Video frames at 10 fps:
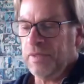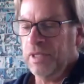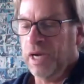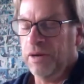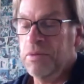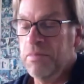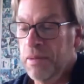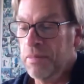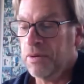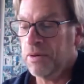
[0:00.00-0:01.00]
I
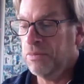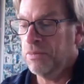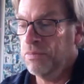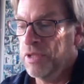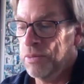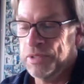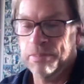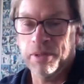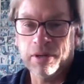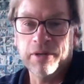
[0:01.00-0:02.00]
remember there was
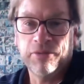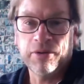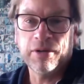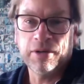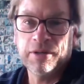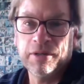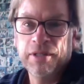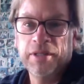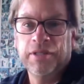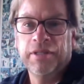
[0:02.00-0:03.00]
a part for her
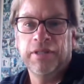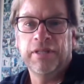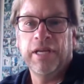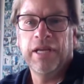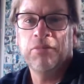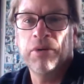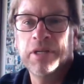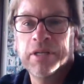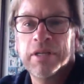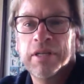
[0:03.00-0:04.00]
that they had
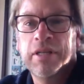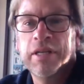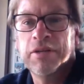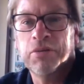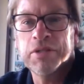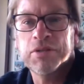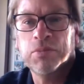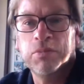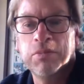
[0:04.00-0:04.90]
written that Chris,